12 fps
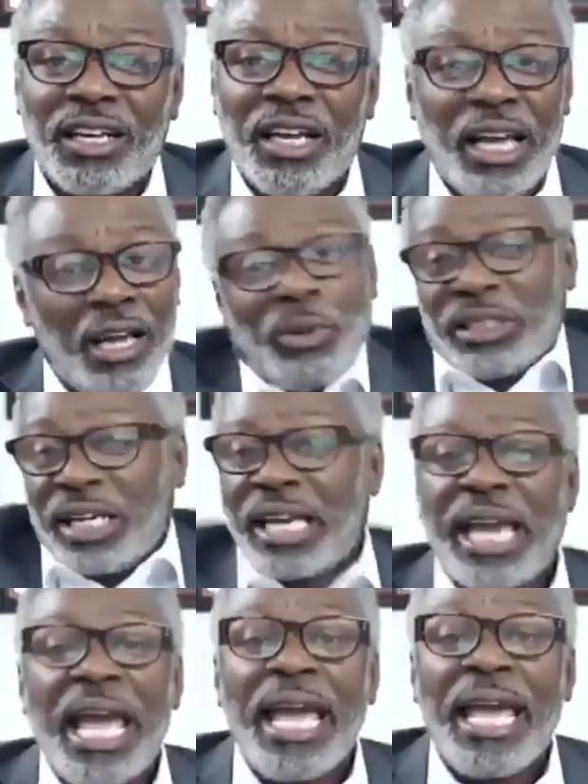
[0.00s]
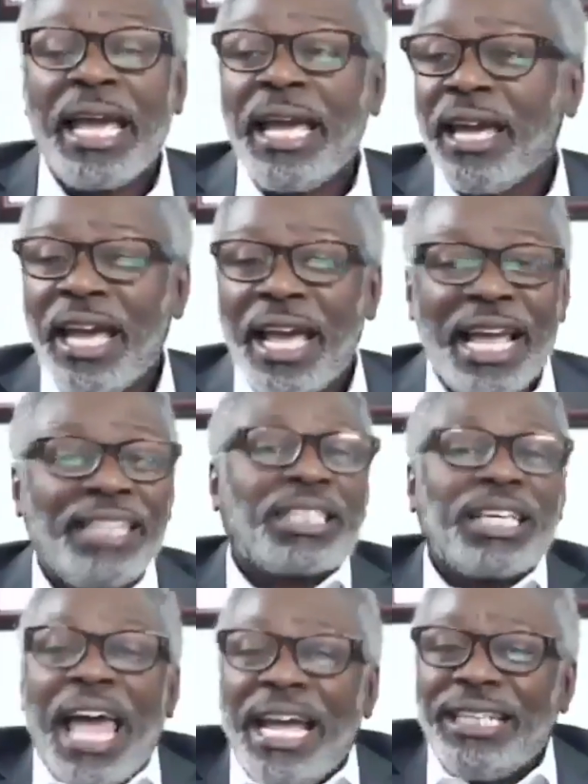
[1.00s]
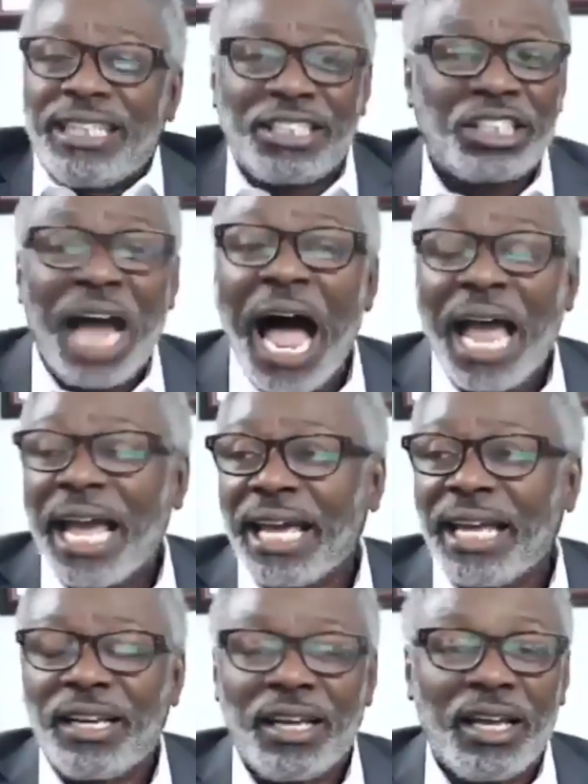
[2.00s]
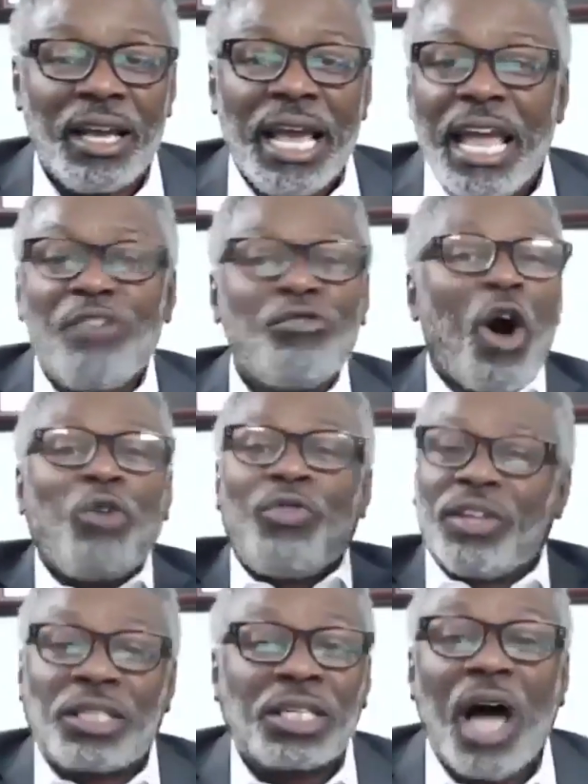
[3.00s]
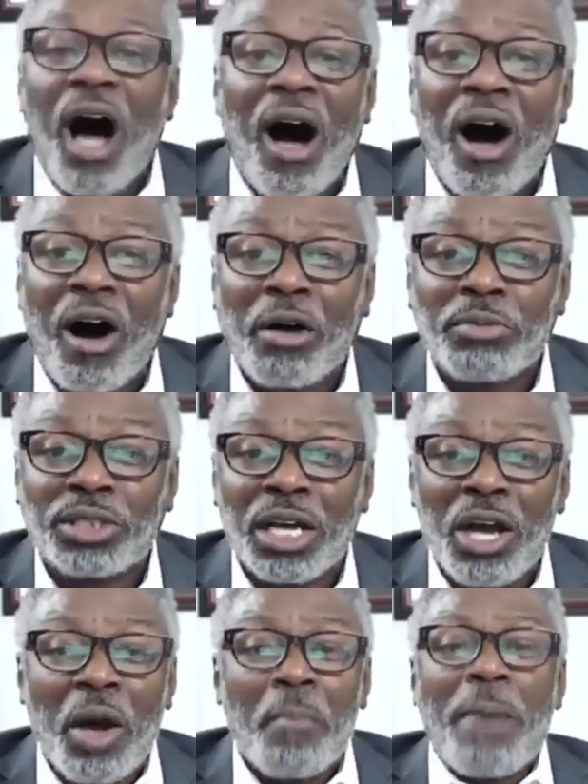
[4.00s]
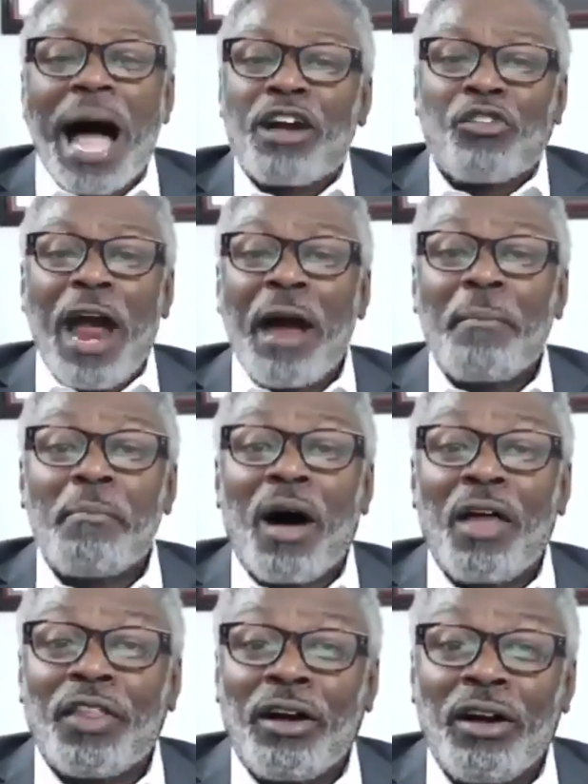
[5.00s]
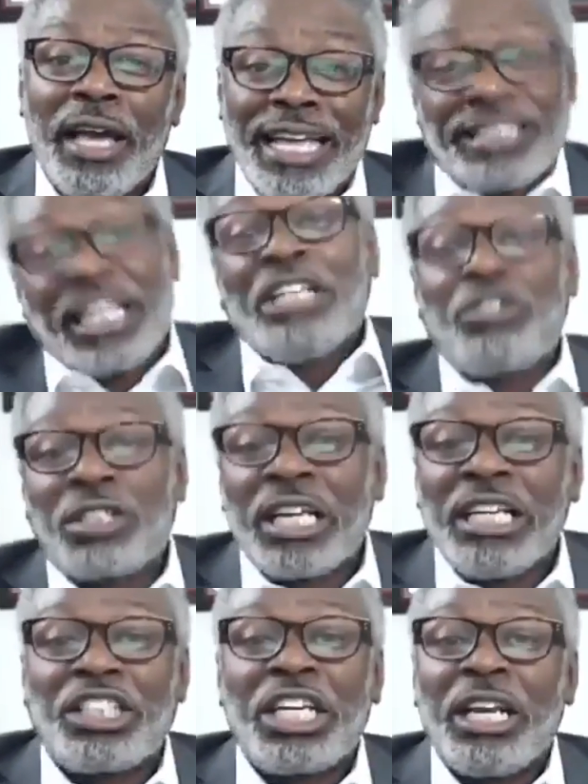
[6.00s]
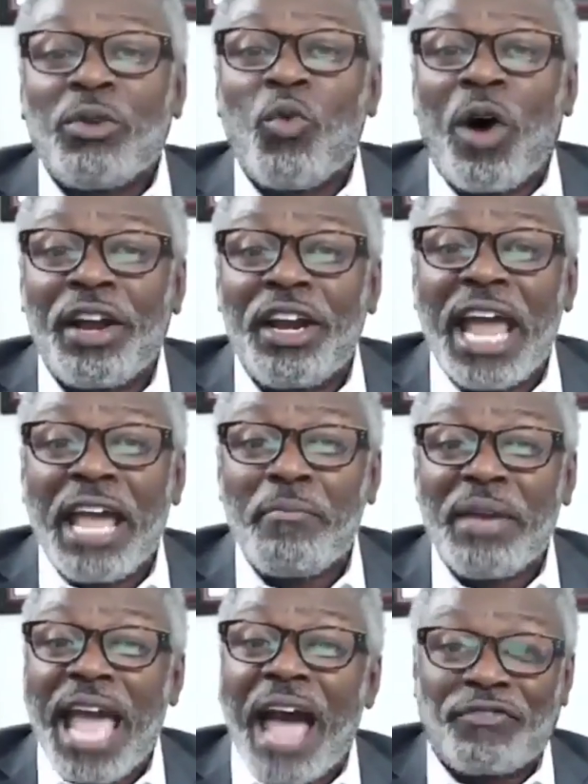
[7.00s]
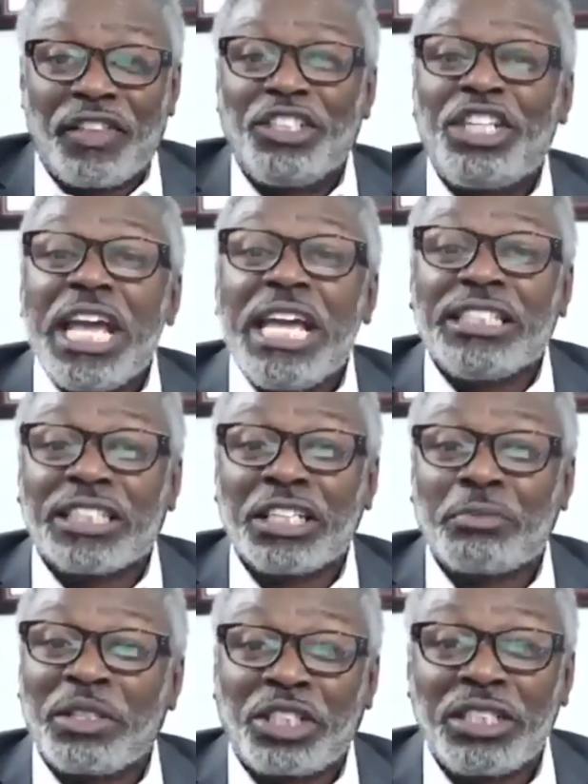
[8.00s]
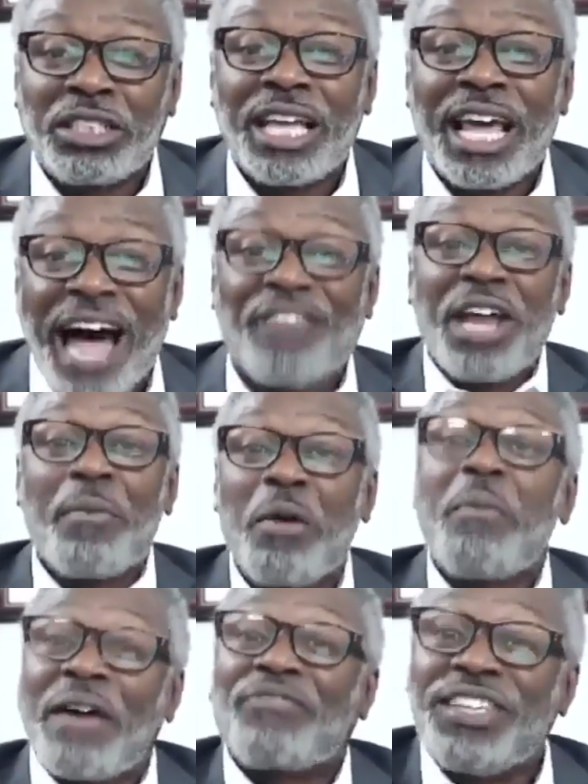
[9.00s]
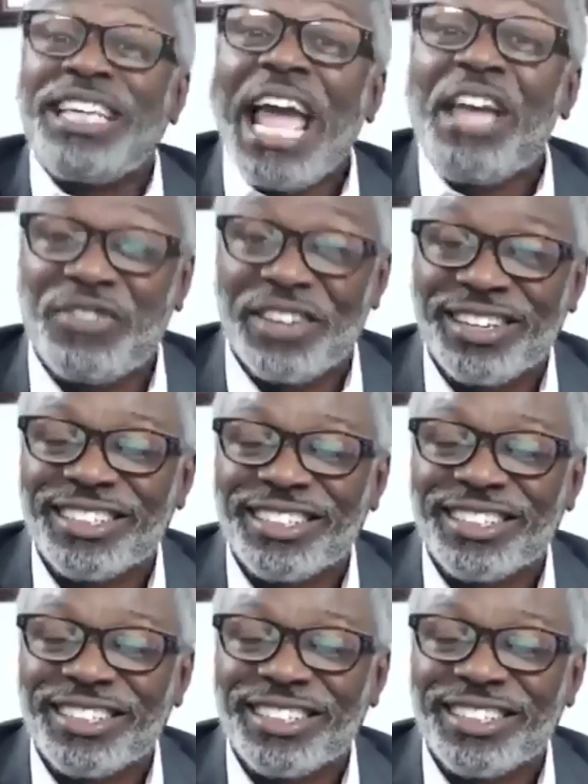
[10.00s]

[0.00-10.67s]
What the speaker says: He was a king. He slayed the giant. He wrote the Psalms. My grandmother, it's interesting, she didn't want to name me after Jesus, but she said, "I'll name him after David."